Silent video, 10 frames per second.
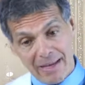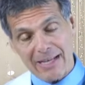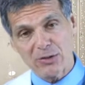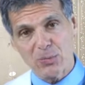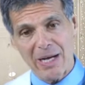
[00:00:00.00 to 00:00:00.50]

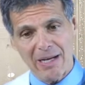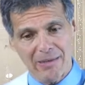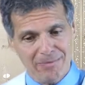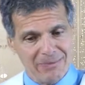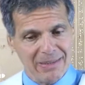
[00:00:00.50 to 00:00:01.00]
As
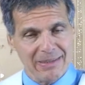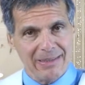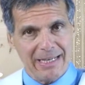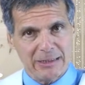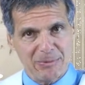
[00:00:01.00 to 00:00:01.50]
well,
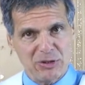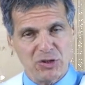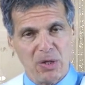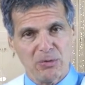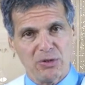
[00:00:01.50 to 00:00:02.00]
it's been
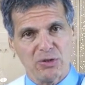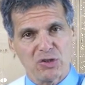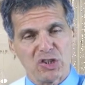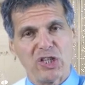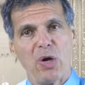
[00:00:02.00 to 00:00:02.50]
shown to
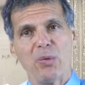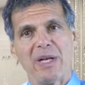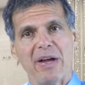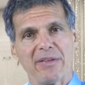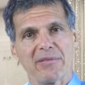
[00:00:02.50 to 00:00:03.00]
slow
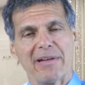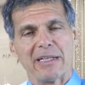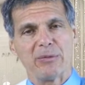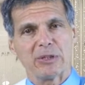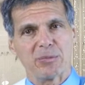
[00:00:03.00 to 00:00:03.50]
down the
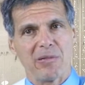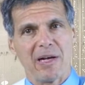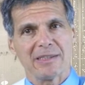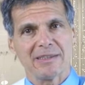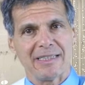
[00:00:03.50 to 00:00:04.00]
rate at which
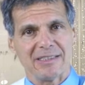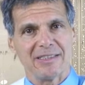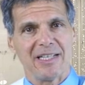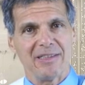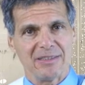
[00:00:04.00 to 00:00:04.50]
prostate
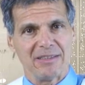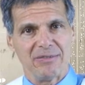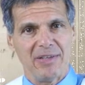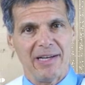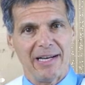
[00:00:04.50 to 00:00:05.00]
cells
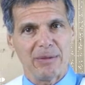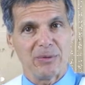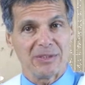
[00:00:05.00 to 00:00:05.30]
divide,